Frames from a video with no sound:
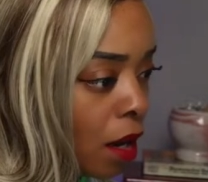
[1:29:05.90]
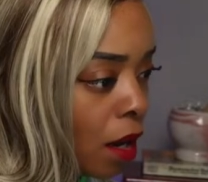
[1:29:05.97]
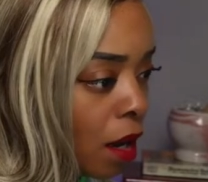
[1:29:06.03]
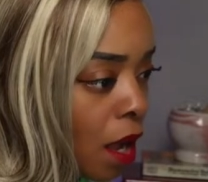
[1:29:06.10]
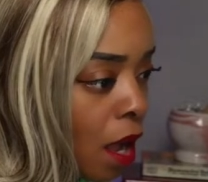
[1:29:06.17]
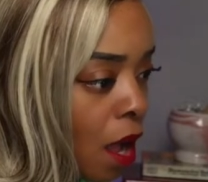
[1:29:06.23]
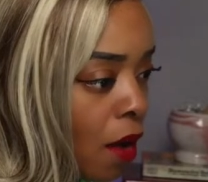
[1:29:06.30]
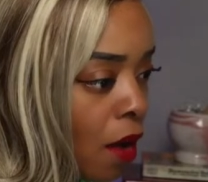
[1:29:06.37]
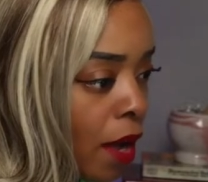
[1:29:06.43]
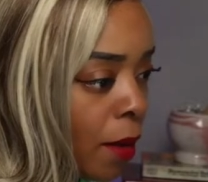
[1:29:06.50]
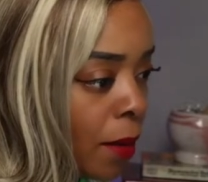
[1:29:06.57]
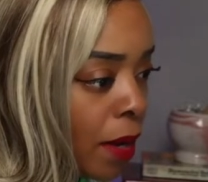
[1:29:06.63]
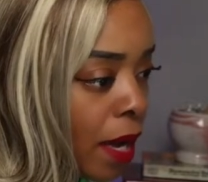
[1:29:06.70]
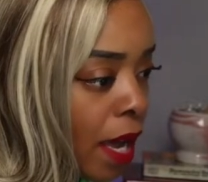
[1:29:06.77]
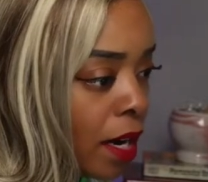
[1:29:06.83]
Okay, we
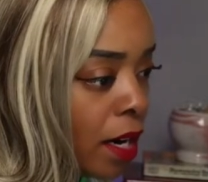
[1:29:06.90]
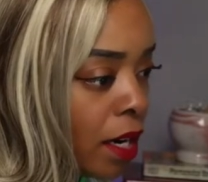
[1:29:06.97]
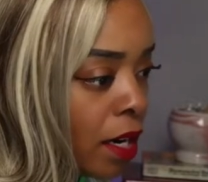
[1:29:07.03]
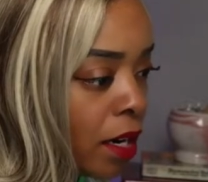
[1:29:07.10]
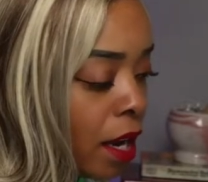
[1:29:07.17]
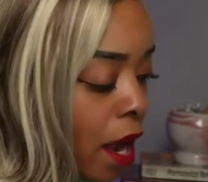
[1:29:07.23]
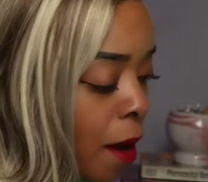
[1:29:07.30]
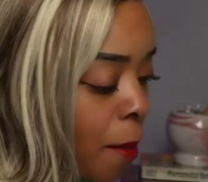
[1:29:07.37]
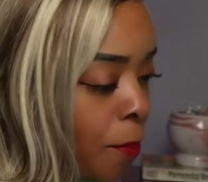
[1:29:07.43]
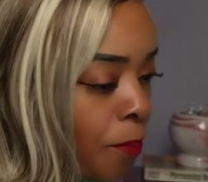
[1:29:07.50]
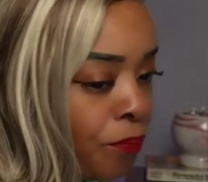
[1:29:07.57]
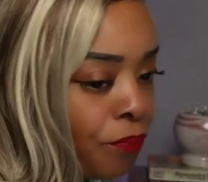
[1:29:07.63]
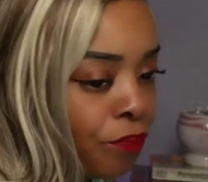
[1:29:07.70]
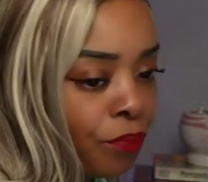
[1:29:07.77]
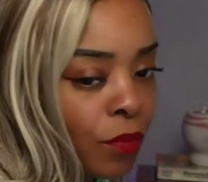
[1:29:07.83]
got it here, y'all.
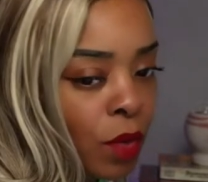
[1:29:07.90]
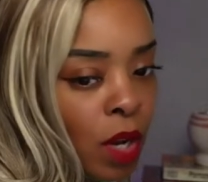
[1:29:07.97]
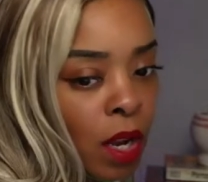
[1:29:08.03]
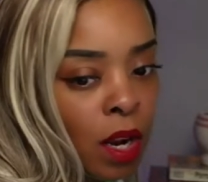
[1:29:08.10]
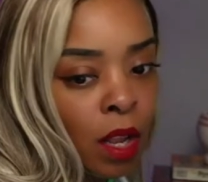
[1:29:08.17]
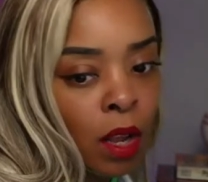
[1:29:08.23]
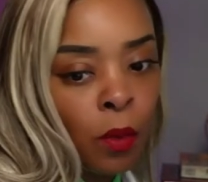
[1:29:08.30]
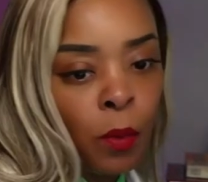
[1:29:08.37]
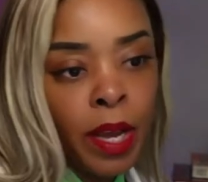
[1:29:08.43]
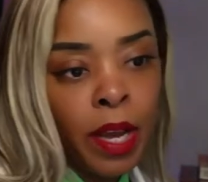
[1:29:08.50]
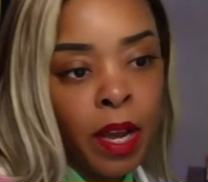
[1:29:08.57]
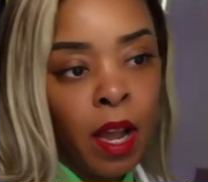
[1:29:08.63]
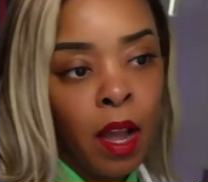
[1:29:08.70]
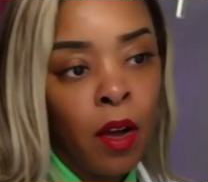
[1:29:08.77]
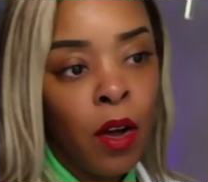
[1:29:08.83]
We can
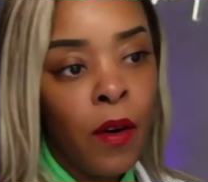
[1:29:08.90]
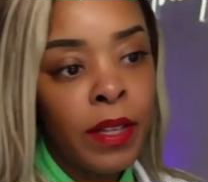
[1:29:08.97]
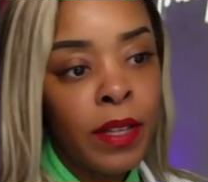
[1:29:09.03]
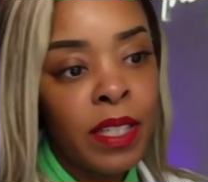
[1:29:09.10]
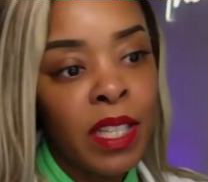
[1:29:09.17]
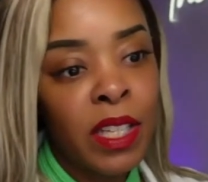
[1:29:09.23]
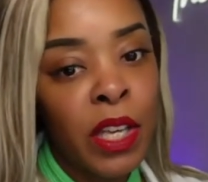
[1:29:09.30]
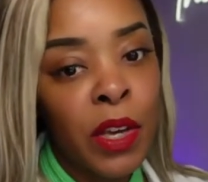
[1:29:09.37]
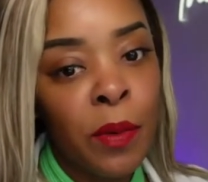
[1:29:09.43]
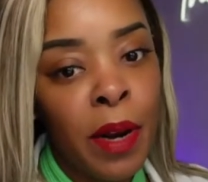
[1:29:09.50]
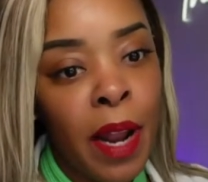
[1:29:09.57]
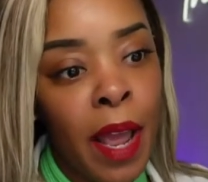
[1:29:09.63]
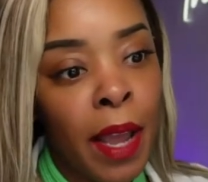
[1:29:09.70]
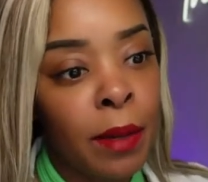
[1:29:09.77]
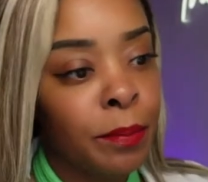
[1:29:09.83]
go go into the Q and
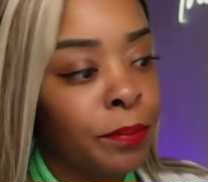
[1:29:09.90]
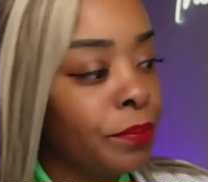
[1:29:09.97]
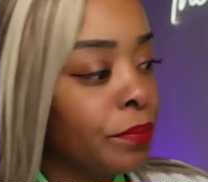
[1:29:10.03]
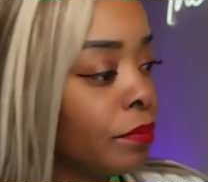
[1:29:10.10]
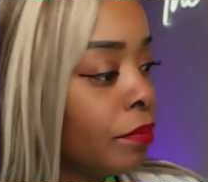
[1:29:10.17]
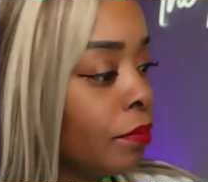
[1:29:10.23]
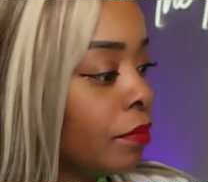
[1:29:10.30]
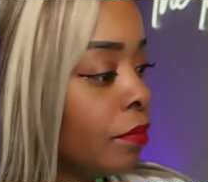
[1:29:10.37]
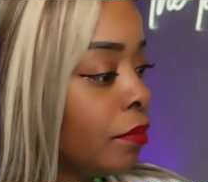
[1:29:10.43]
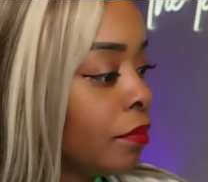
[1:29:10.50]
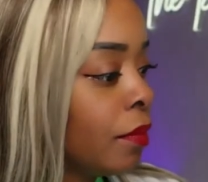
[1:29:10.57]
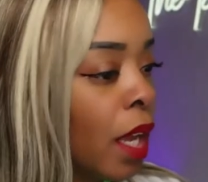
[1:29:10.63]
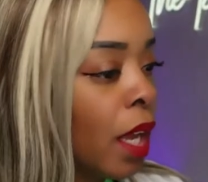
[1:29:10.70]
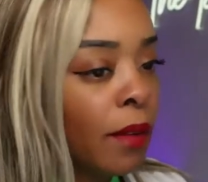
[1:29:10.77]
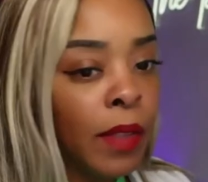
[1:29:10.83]
A
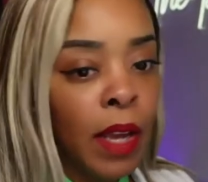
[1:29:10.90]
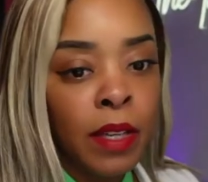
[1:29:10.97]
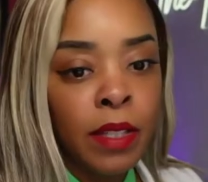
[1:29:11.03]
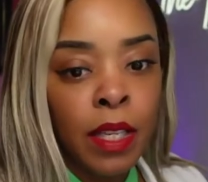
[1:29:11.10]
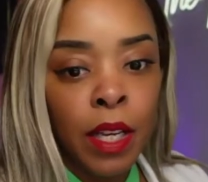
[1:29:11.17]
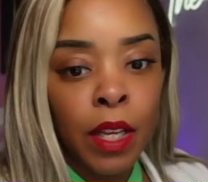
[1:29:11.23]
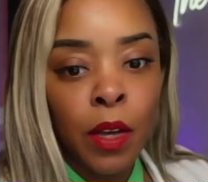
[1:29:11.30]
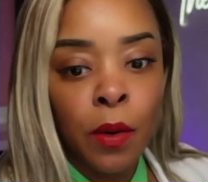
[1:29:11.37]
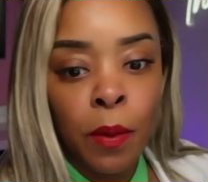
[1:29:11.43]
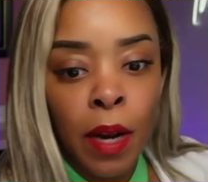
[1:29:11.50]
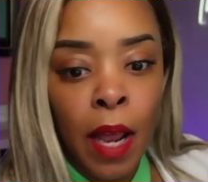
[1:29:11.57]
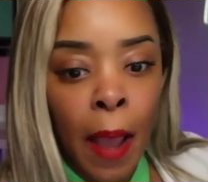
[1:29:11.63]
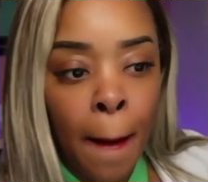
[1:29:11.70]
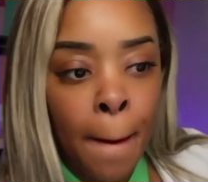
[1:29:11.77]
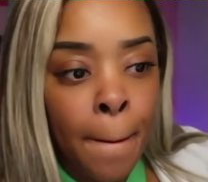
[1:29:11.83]
if there's any Q and
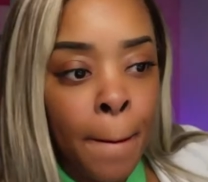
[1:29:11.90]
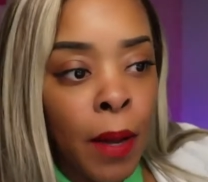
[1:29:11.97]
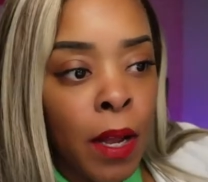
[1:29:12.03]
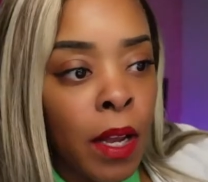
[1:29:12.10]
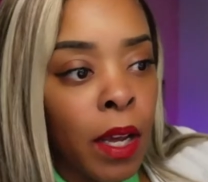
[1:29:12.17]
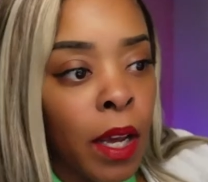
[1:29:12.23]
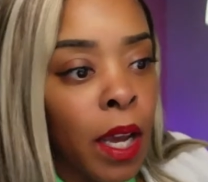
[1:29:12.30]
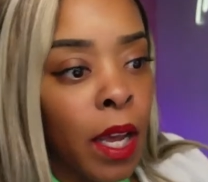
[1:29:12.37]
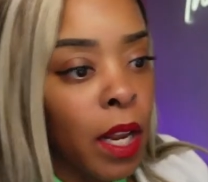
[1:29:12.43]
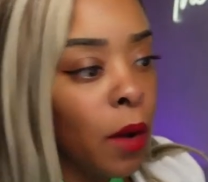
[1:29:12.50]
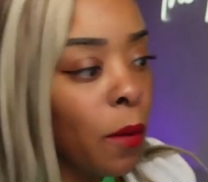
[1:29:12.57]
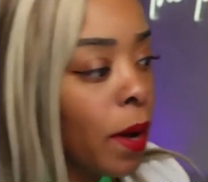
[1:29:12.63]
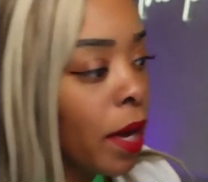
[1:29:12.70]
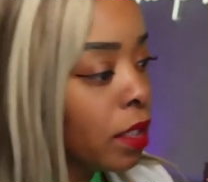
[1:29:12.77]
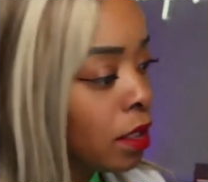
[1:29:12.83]
A. Any
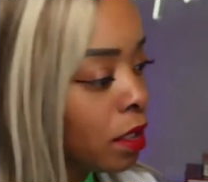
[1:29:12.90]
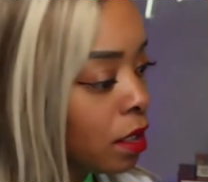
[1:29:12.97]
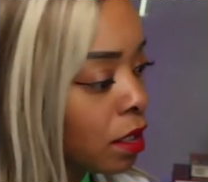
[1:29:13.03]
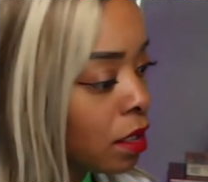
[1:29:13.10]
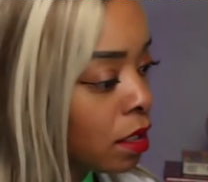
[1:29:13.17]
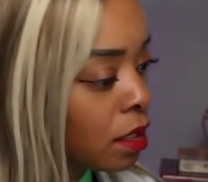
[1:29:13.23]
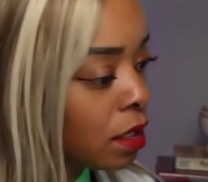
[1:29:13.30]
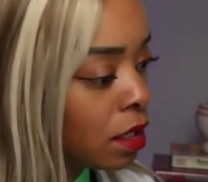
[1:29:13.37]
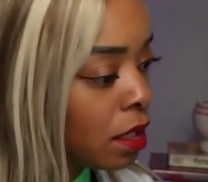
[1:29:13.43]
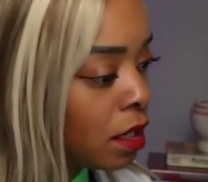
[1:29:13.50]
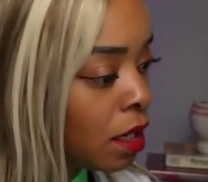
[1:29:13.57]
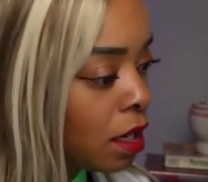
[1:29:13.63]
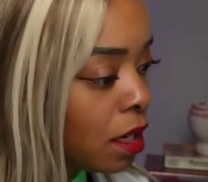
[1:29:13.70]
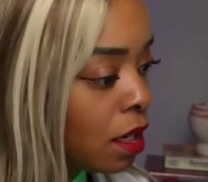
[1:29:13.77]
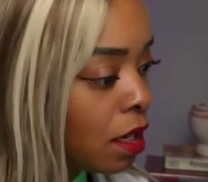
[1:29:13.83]
questions
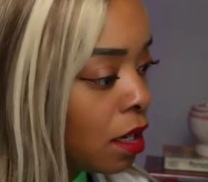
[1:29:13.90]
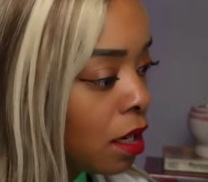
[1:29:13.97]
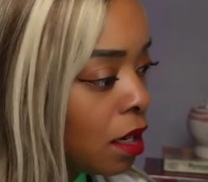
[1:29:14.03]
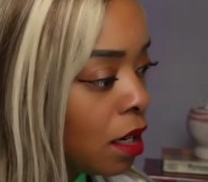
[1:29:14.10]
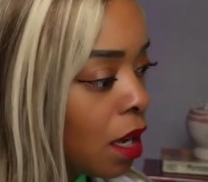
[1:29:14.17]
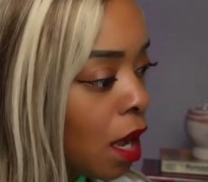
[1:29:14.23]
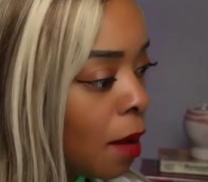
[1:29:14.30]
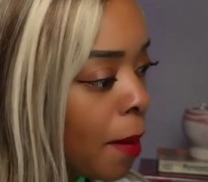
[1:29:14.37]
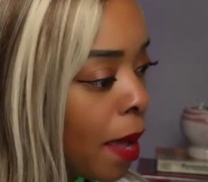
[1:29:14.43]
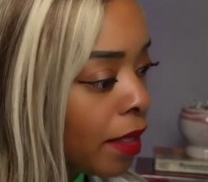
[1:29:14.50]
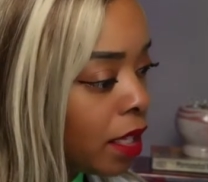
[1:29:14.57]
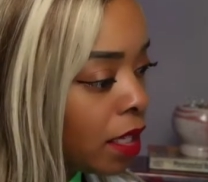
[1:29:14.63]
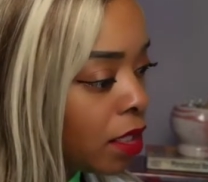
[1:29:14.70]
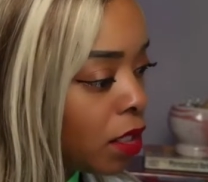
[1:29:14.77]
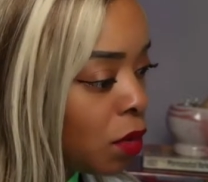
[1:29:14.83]
about
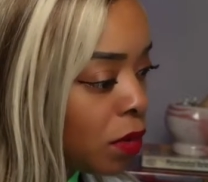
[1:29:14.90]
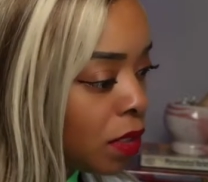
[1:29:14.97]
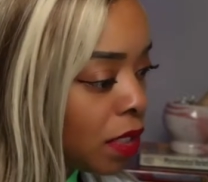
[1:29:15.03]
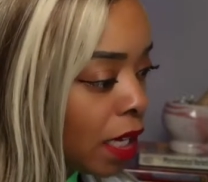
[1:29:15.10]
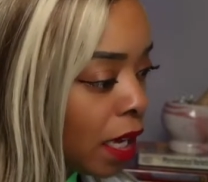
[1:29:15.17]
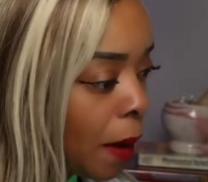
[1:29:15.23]
that Tuci?